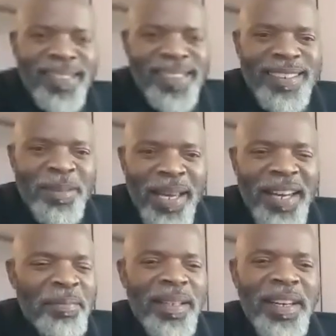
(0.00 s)
teacher,
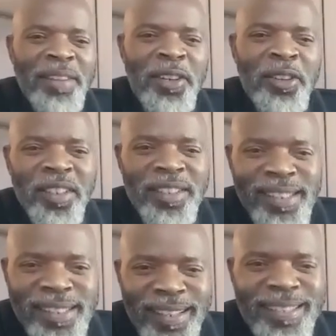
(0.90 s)
man, but I never taught.
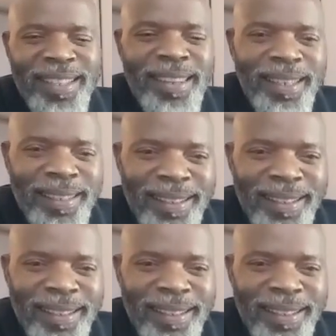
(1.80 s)
That's the thing.